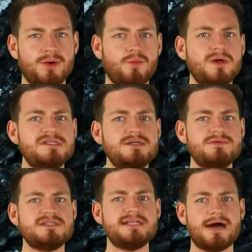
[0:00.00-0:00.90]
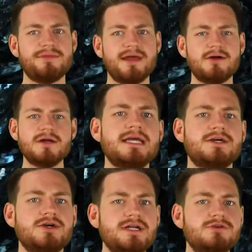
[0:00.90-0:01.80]
but once he was down there, he
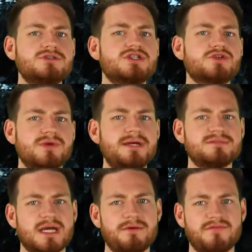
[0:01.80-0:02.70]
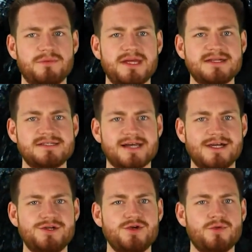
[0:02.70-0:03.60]
could hear screams coming from the
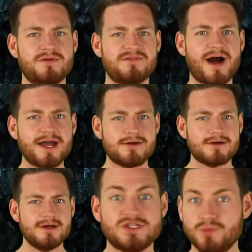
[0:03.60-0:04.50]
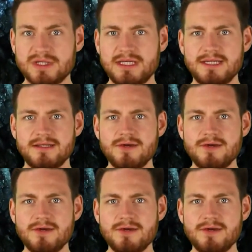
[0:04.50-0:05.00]
inside due to a fire. So what did he